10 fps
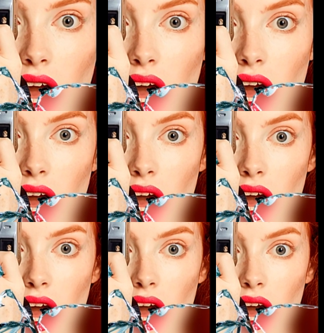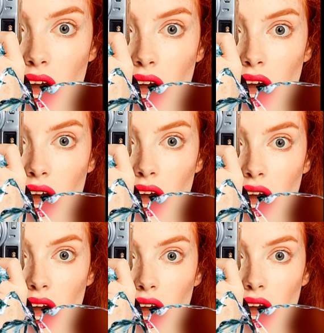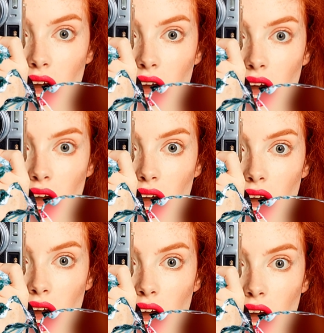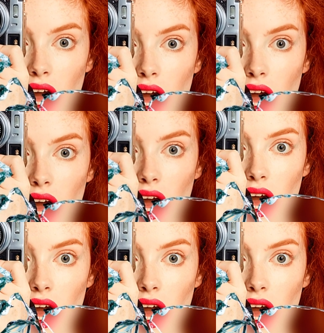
Nobody speaks.